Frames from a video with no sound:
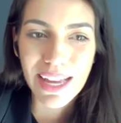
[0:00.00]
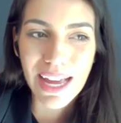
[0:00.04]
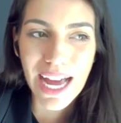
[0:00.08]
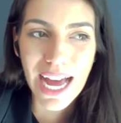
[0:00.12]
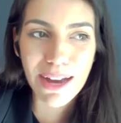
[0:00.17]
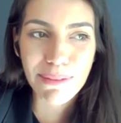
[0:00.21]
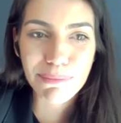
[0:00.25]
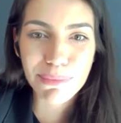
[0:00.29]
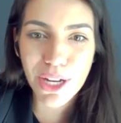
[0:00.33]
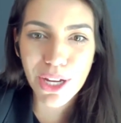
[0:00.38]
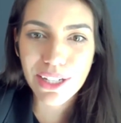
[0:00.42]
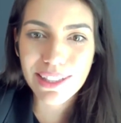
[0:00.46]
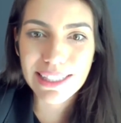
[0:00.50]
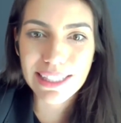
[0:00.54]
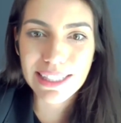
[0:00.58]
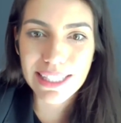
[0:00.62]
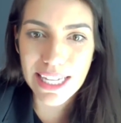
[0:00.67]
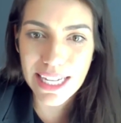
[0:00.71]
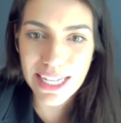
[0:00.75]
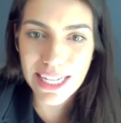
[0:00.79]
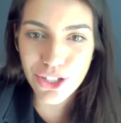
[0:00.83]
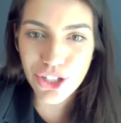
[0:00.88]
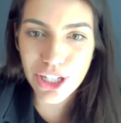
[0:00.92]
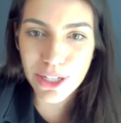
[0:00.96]
I'm not
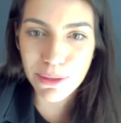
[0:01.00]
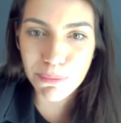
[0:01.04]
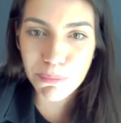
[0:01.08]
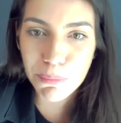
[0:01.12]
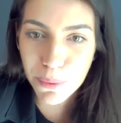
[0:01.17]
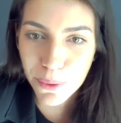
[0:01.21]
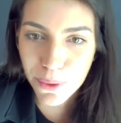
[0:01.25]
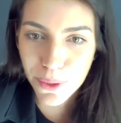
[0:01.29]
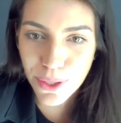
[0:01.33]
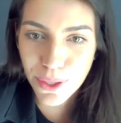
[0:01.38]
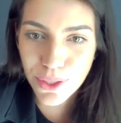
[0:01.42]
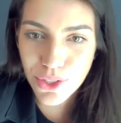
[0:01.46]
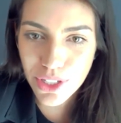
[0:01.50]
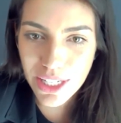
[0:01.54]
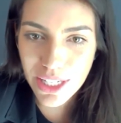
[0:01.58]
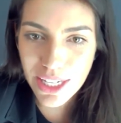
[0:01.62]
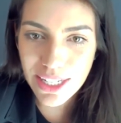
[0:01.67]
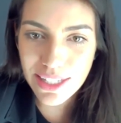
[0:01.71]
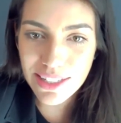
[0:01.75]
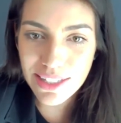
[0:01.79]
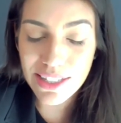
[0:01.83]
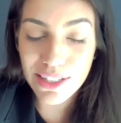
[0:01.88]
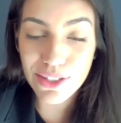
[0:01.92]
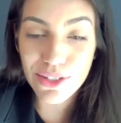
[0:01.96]
teaching
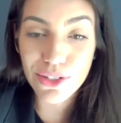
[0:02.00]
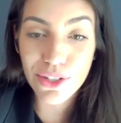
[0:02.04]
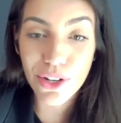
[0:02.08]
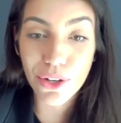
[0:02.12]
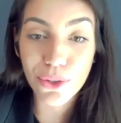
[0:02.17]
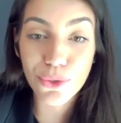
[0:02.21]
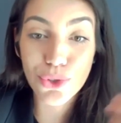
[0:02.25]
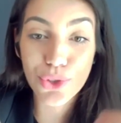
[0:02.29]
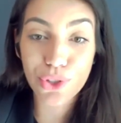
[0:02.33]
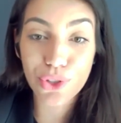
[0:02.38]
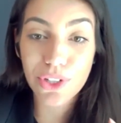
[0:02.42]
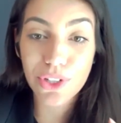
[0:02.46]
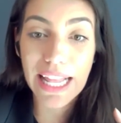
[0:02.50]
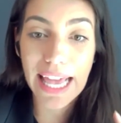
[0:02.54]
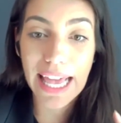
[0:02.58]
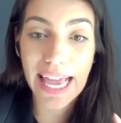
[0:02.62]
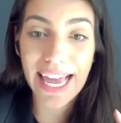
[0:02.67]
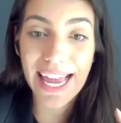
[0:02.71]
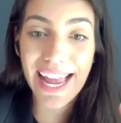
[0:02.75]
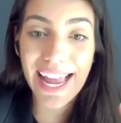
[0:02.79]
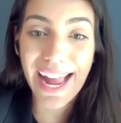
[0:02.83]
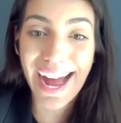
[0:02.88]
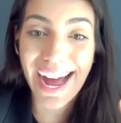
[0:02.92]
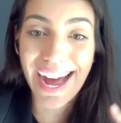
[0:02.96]
Portuguese. So
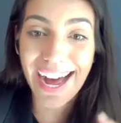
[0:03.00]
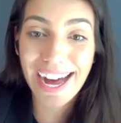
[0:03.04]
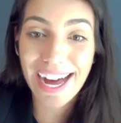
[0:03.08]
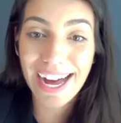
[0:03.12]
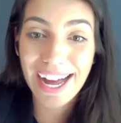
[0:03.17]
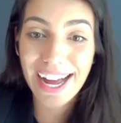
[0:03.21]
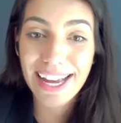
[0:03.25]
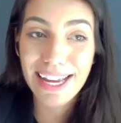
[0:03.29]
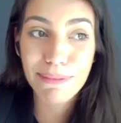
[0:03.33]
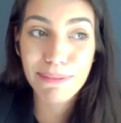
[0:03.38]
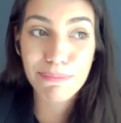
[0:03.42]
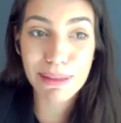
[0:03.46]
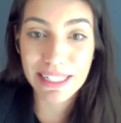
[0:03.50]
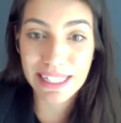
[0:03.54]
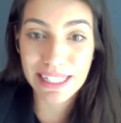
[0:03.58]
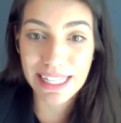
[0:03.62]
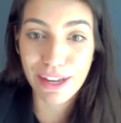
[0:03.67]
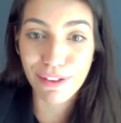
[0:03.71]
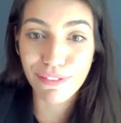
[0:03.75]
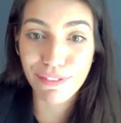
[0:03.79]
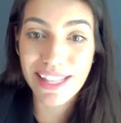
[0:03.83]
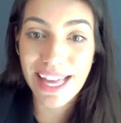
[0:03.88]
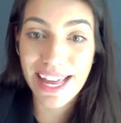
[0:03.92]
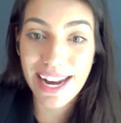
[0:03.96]
today I
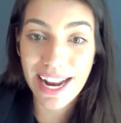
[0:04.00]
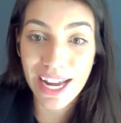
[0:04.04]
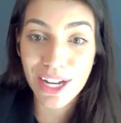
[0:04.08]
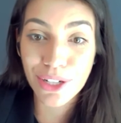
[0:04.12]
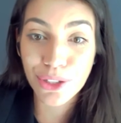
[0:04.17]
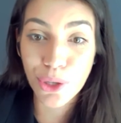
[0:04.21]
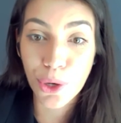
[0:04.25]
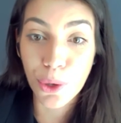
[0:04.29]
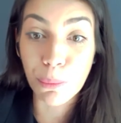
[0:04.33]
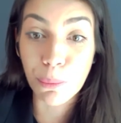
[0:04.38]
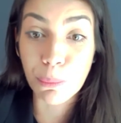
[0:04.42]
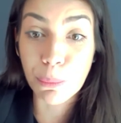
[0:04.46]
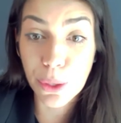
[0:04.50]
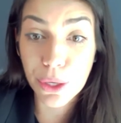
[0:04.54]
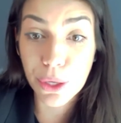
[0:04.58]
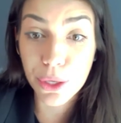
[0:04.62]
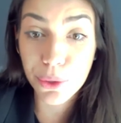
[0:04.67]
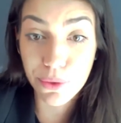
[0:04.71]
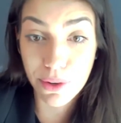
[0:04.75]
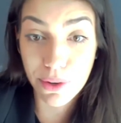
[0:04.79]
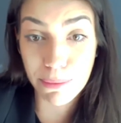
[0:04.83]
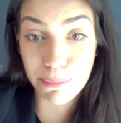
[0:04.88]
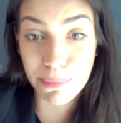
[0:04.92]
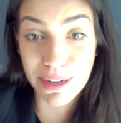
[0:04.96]
believe that I know more
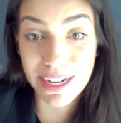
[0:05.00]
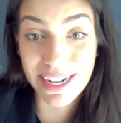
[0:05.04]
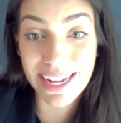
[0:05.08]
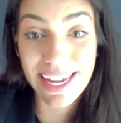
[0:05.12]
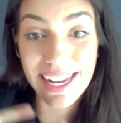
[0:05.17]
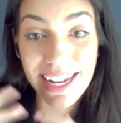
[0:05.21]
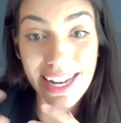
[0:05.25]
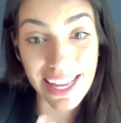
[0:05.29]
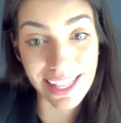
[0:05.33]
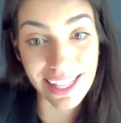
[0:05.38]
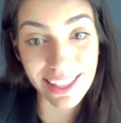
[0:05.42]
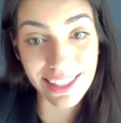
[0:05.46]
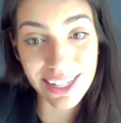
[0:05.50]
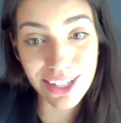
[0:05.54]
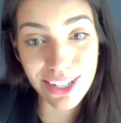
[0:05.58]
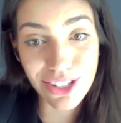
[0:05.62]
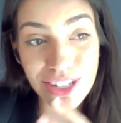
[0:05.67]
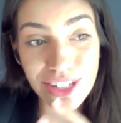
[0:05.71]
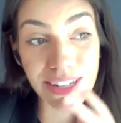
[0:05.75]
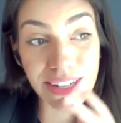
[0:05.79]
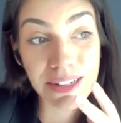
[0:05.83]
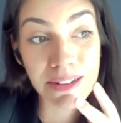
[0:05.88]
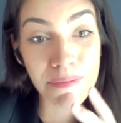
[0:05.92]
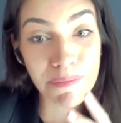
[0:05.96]
grammar in English
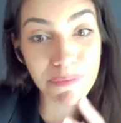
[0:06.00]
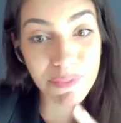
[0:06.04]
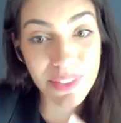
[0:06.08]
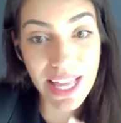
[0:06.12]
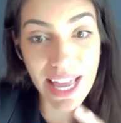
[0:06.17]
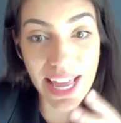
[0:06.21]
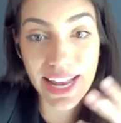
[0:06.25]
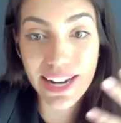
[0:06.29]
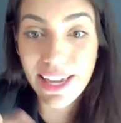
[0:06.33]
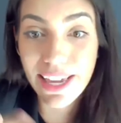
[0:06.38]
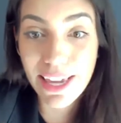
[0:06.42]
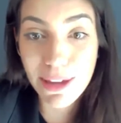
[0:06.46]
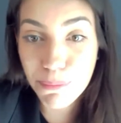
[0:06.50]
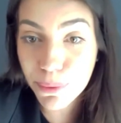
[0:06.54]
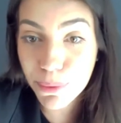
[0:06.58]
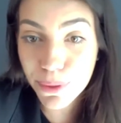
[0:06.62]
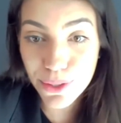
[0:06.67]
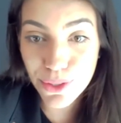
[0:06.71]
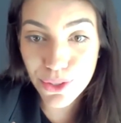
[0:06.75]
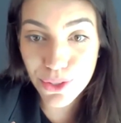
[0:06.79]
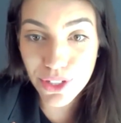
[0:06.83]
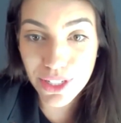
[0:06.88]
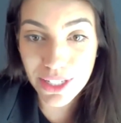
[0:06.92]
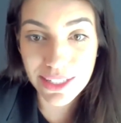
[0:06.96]
than in
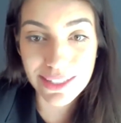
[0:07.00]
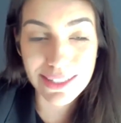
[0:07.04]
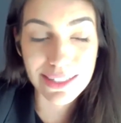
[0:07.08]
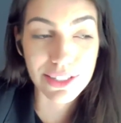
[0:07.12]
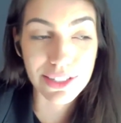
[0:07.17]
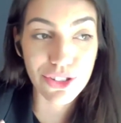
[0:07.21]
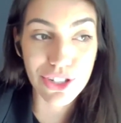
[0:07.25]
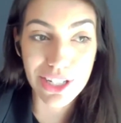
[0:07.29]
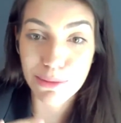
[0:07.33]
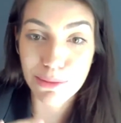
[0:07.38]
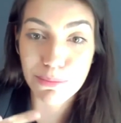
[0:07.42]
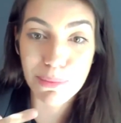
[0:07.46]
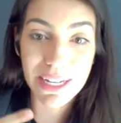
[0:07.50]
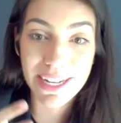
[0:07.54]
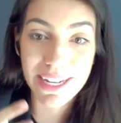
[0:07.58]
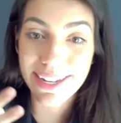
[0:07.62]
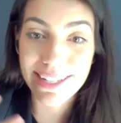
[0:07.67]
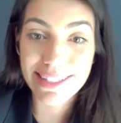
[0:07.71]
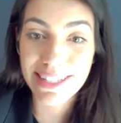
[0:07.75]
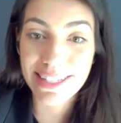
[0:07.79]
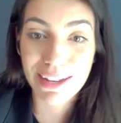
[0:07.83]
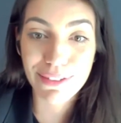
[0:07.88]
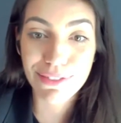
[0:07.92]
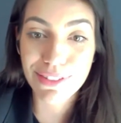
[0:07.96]
Portuguese, just
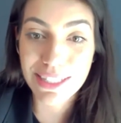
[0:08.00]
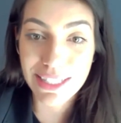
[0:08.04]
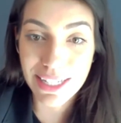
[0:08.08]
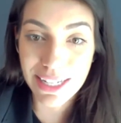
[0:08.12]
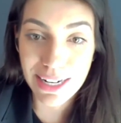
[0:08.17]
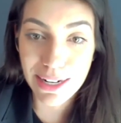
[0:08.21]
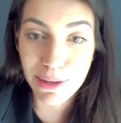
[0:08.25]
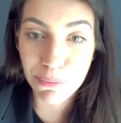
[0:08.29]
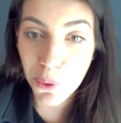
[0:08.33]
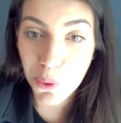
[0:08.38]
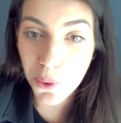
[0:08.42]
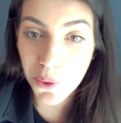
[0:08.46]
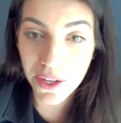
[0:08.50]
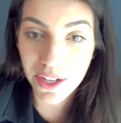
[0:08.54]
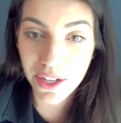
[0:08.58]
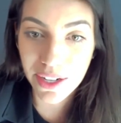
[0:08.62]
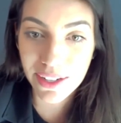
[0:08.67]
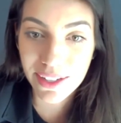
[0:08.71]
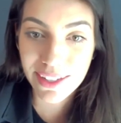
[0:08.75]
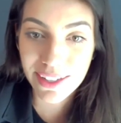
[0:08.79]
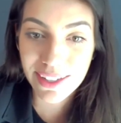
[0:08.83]
because I've studied more.